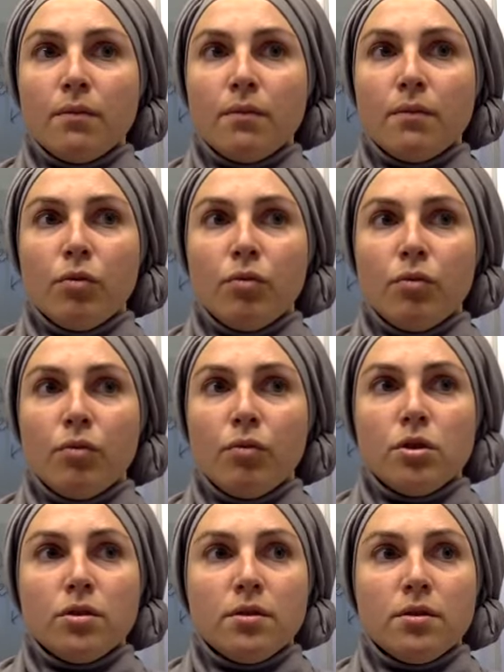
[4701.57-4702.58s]
you know,
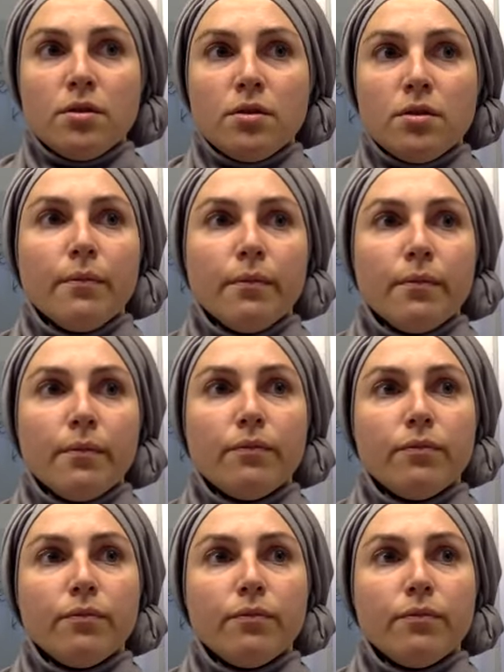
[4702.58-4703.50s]
just um,